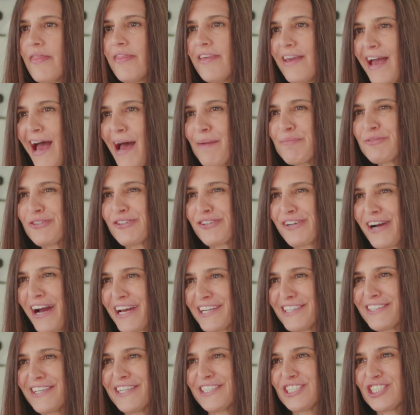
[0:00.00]
The apps are kind
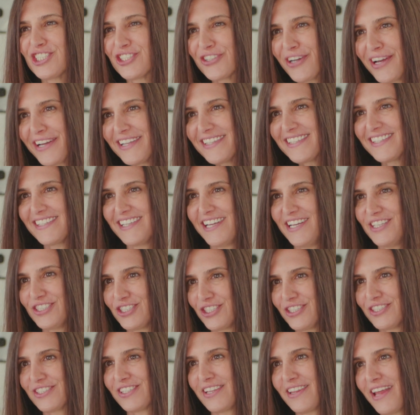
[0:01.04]
of like train
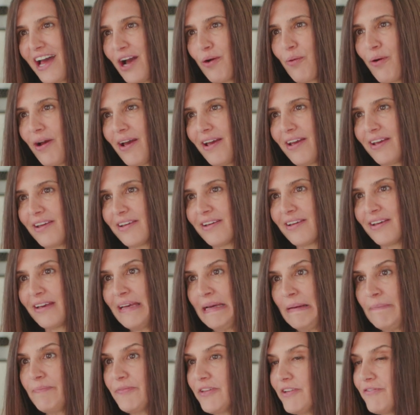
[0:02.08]
stations in that way.
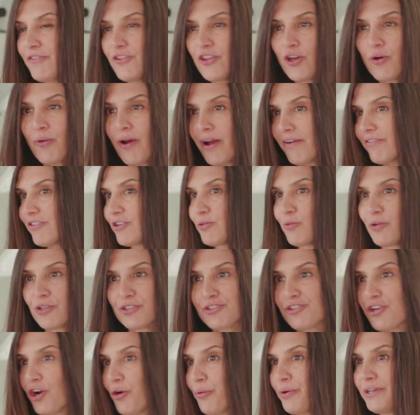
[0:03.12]
Even though
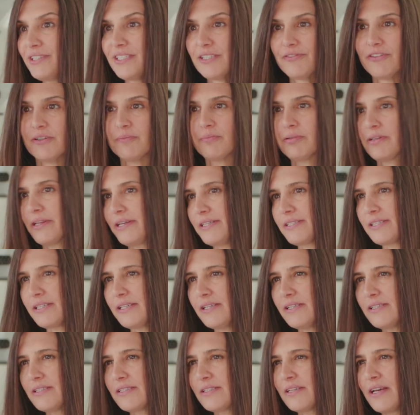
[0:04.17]
everyone's going different
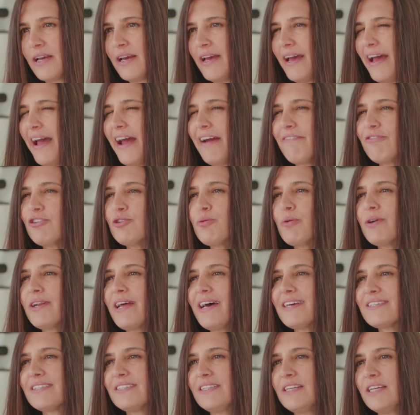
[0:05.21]
places, Everyone
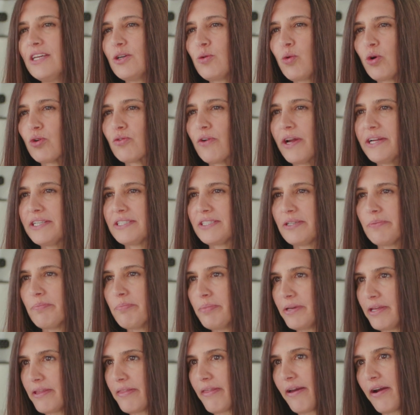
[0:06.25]
has an equal right to
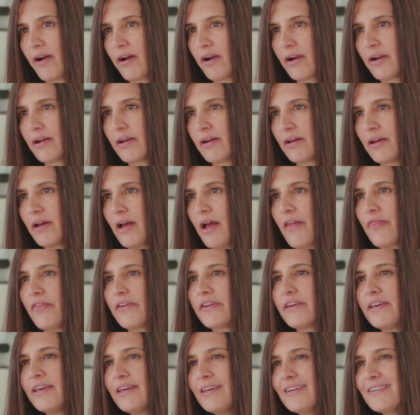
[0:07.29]
be there. The
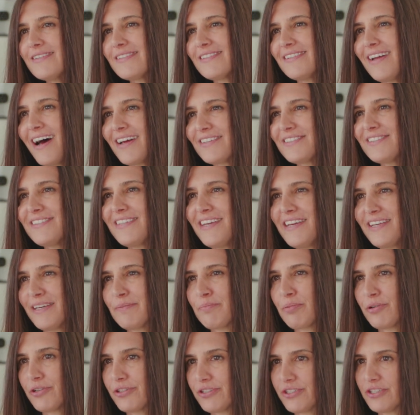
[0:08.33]
key is not to take
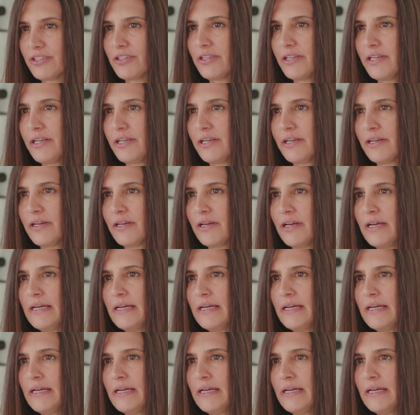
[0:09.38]
it personally.